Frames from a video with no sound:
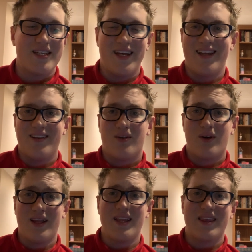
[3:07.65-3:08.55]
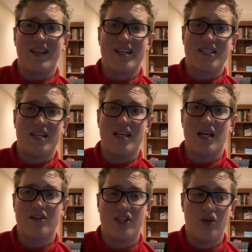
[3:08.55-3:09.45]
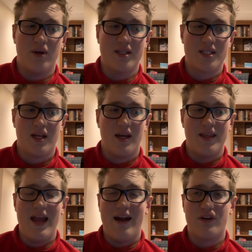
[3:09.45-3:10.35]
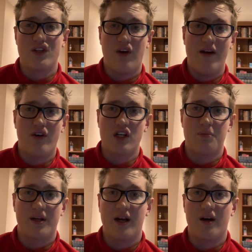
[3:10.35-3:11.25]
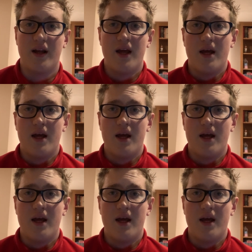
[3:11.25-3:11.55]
and really the thing that stands out to you is they averaged 5 yards per carry.